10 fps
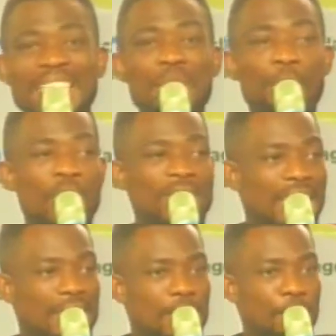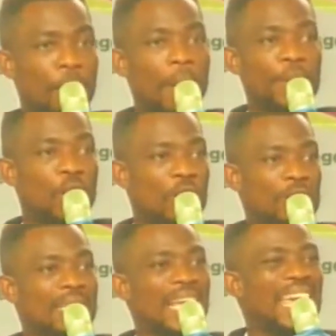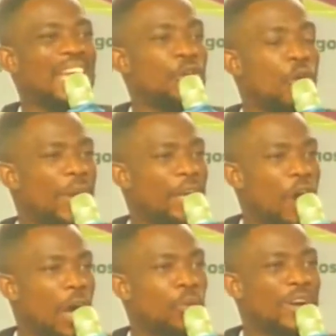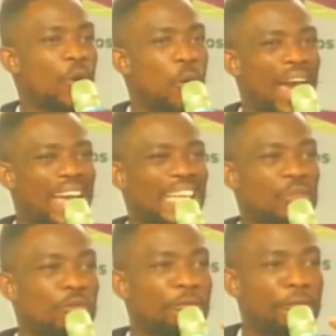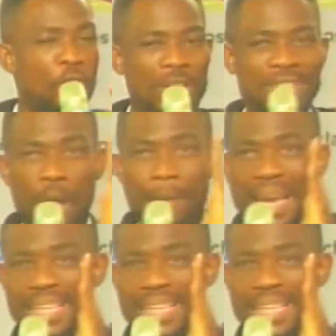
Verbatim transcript: important because knowing God will require that we focus our mind